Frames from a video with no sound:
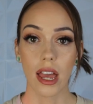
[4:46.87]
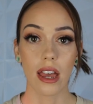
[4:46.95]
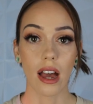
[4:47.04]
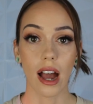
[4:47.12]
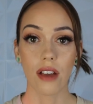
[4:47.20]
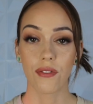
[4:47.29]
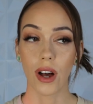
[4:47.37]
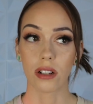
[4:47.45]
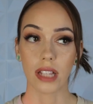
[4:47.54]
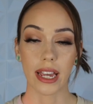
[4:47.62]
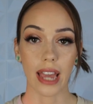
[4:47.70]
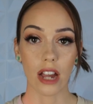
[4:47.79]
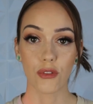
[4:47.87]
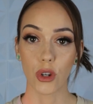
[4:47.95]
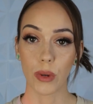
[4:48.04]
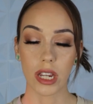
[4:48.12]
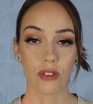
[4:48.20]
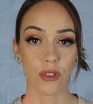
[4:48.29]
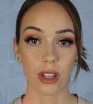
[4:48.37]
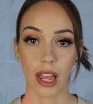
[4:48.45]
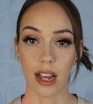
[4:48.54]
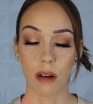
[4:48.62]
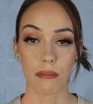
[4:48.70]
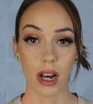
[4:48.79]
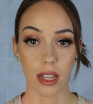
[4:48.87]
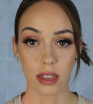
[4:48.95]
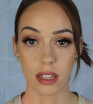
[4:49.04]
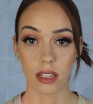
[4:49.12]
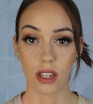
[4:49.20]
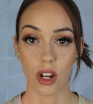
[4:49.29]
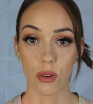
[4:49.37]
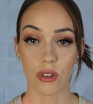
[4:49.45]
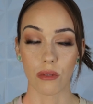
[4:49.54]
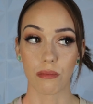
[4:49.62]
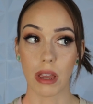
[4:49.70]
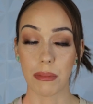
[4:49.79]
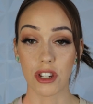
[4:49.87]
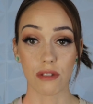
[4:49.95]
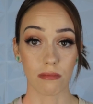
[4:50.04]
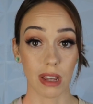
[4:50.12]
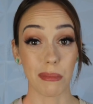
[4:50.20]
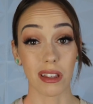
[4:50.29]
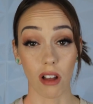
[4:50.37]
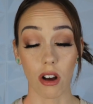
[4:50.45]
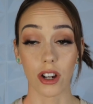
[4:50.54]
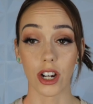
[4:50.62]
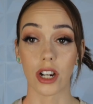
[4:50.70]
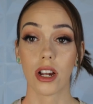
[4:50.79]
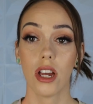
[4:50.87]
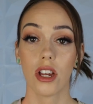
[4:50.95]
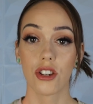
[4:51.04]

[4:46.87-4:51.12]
I felt like every week for like a month, you know, maybe longer,